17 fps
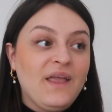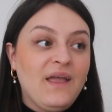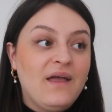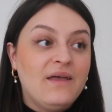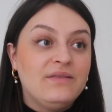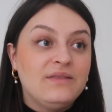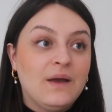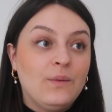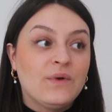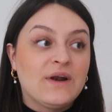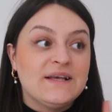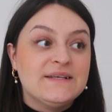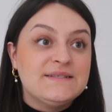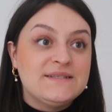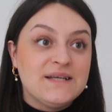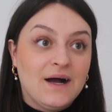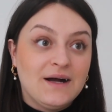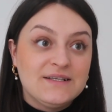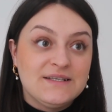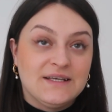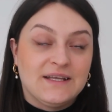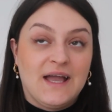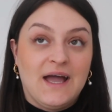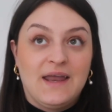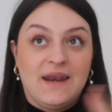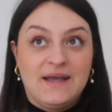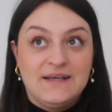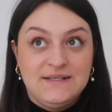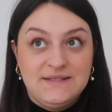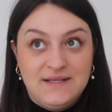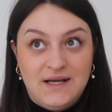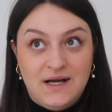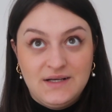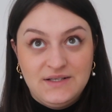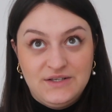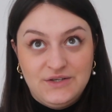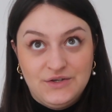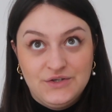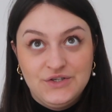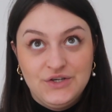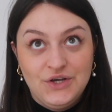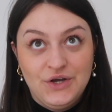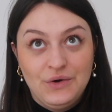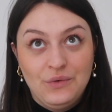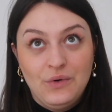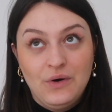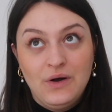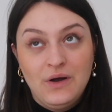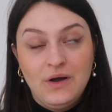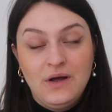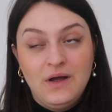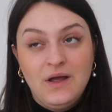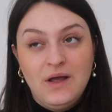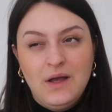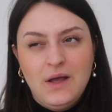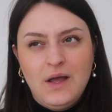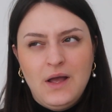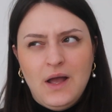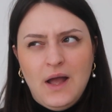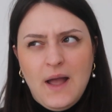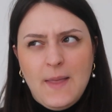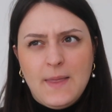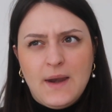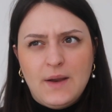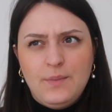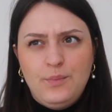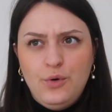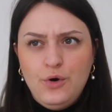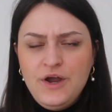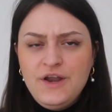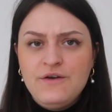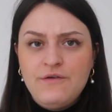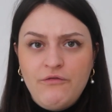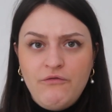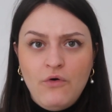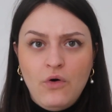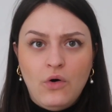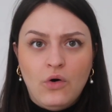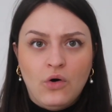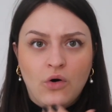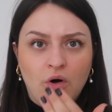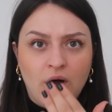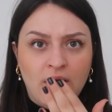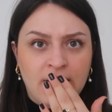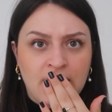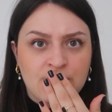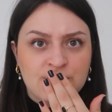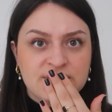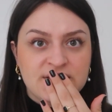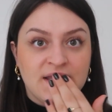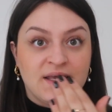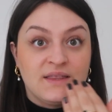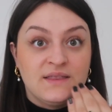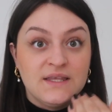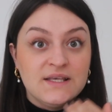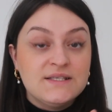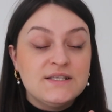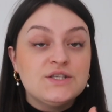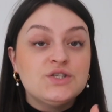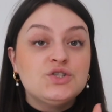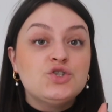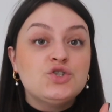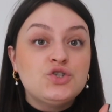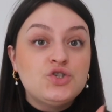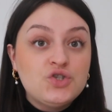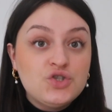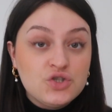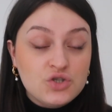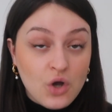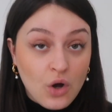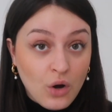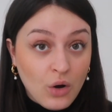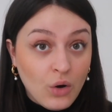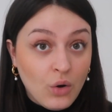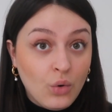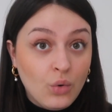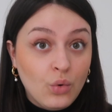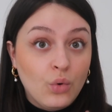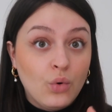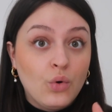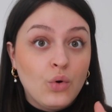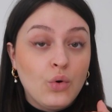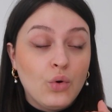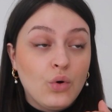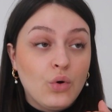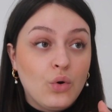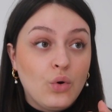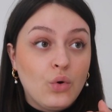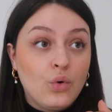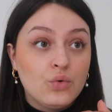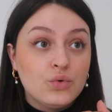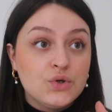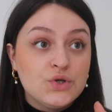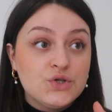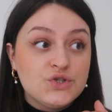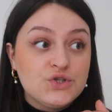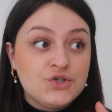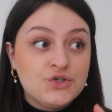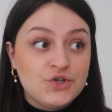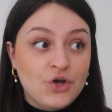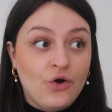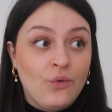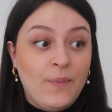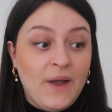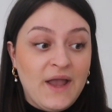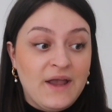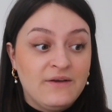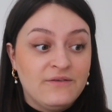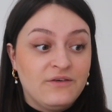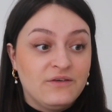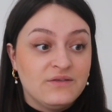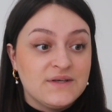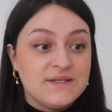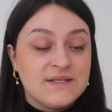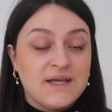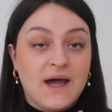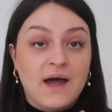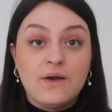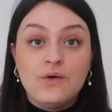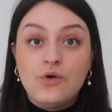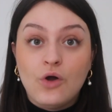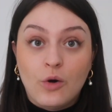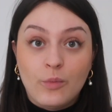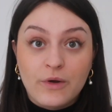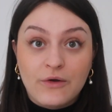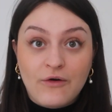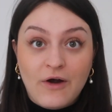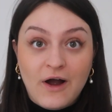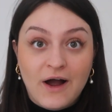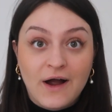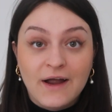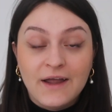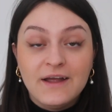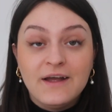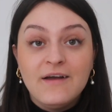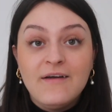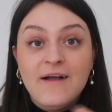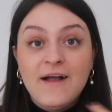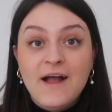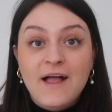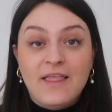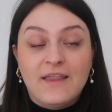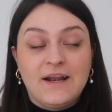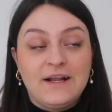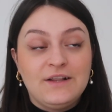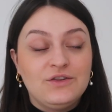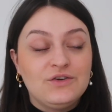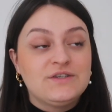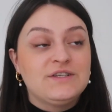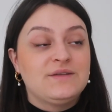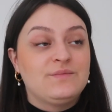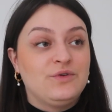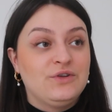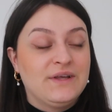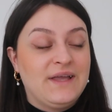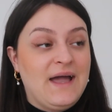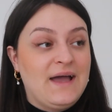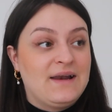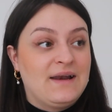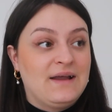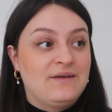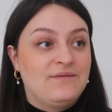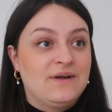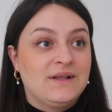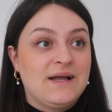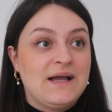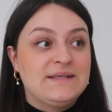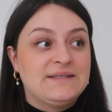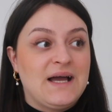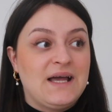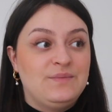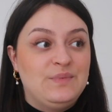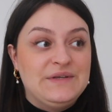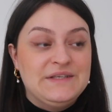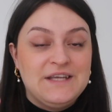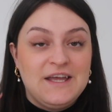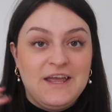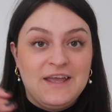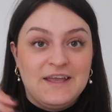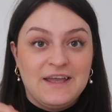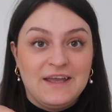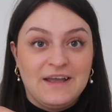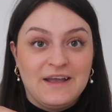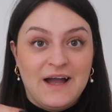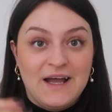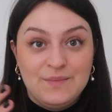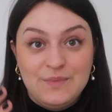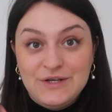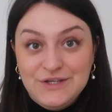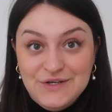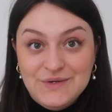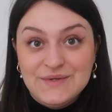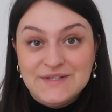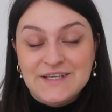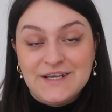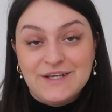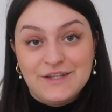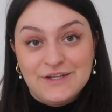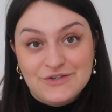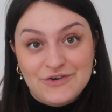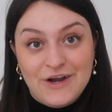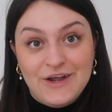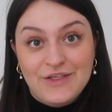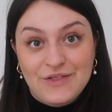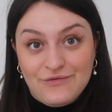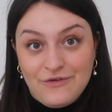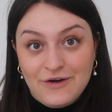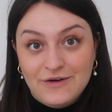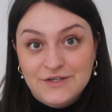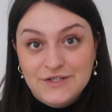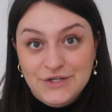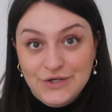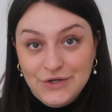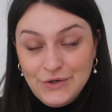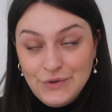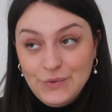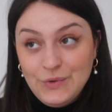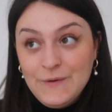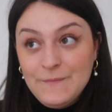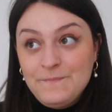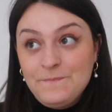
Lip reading: And then when I started again, I started on 2. And then I put in 4 and I was like, this is so painful. This cannot be right. Then I looked at them all again and I realized I'd been using the tray 2